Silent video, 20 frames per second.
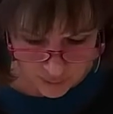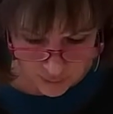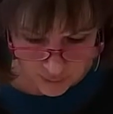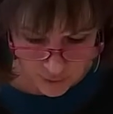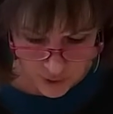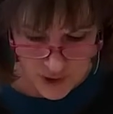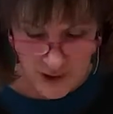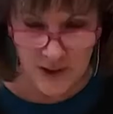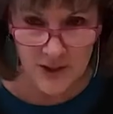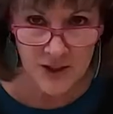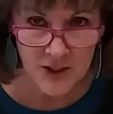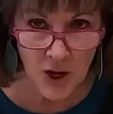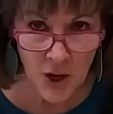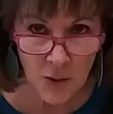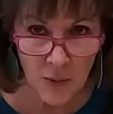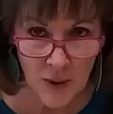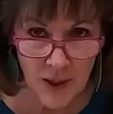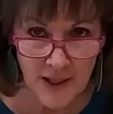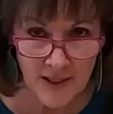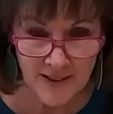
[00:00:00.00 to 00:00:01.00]

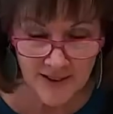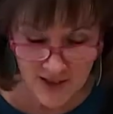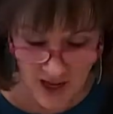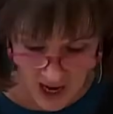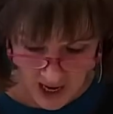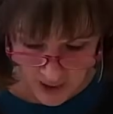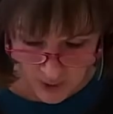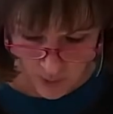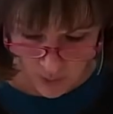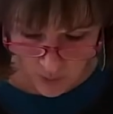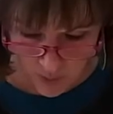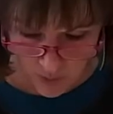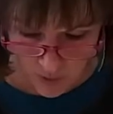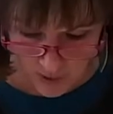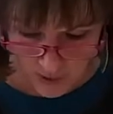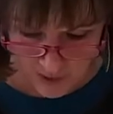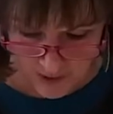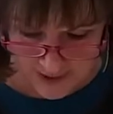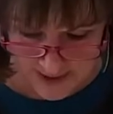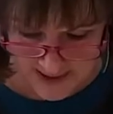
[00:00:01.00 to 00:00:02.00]

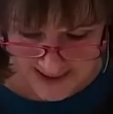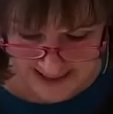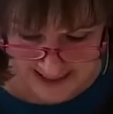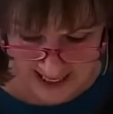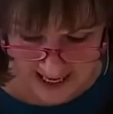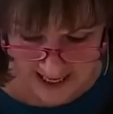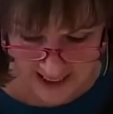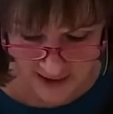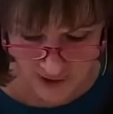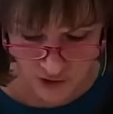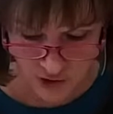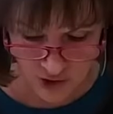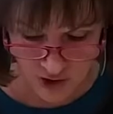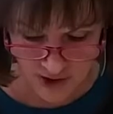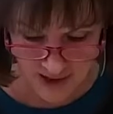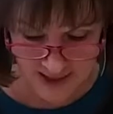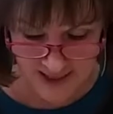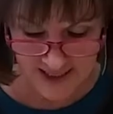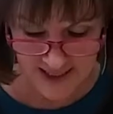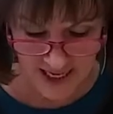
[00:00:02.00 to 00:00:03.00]

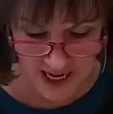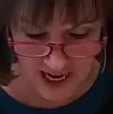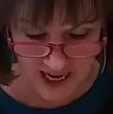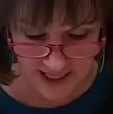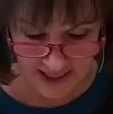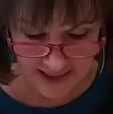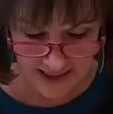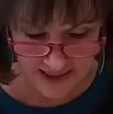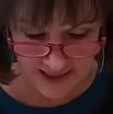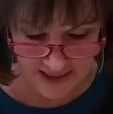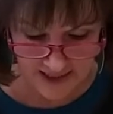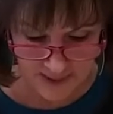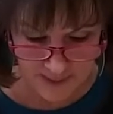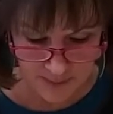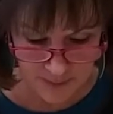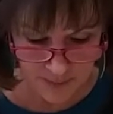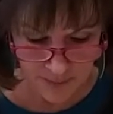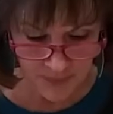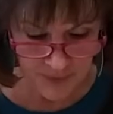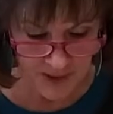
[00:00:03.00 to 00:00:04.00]
freesewing.org/designs.
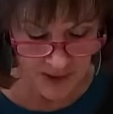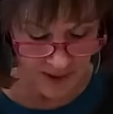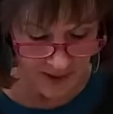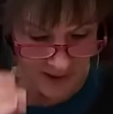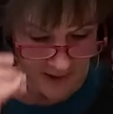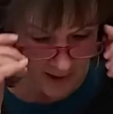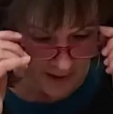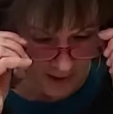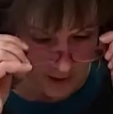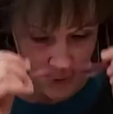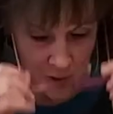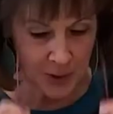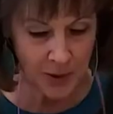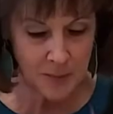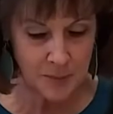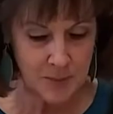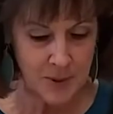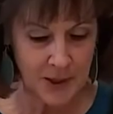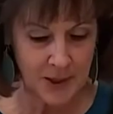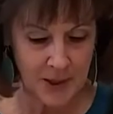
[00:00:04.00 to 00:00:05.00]
You
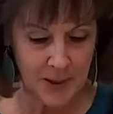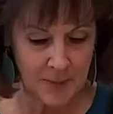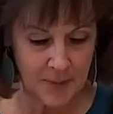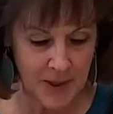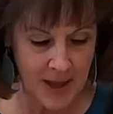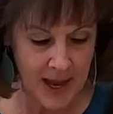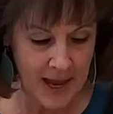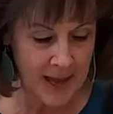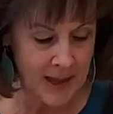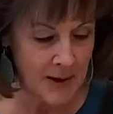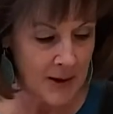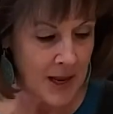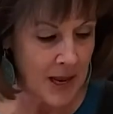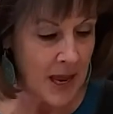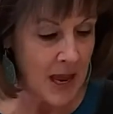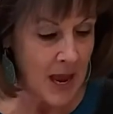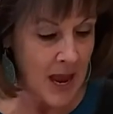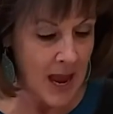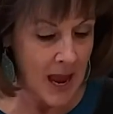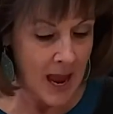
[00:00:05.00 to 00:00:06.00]
can pick up that.
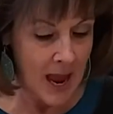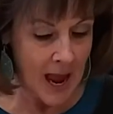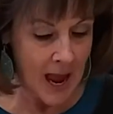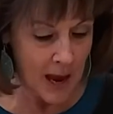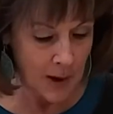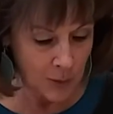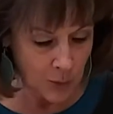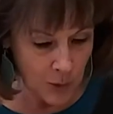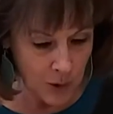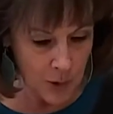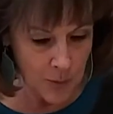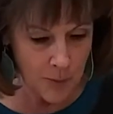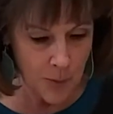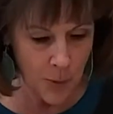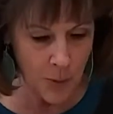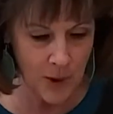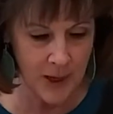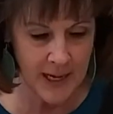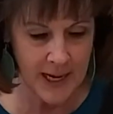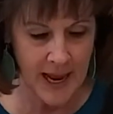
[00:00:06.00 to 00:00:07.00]
I will
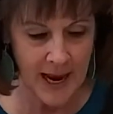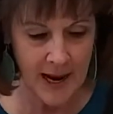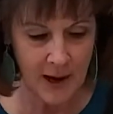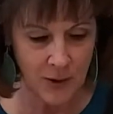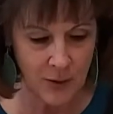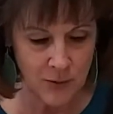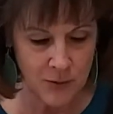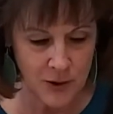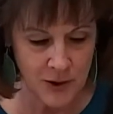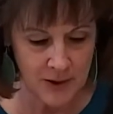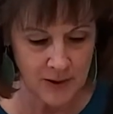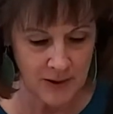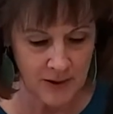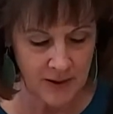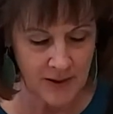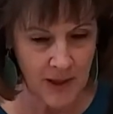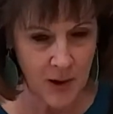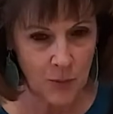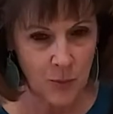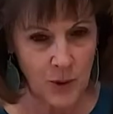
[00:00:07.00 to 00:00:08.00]
point out
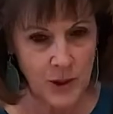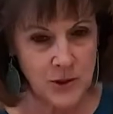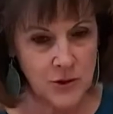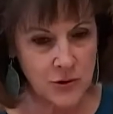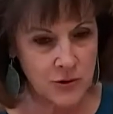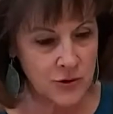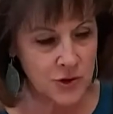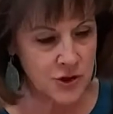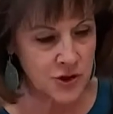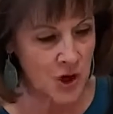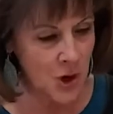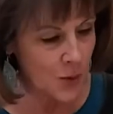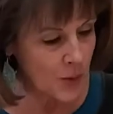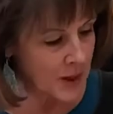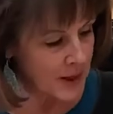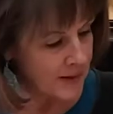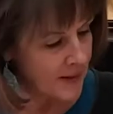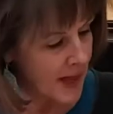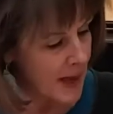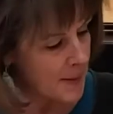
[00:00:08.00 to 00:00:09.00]
that when you're
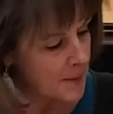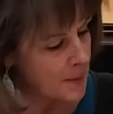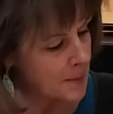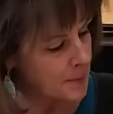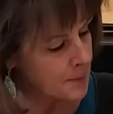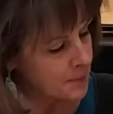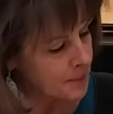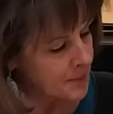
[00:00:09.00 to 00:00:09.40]
sewing them,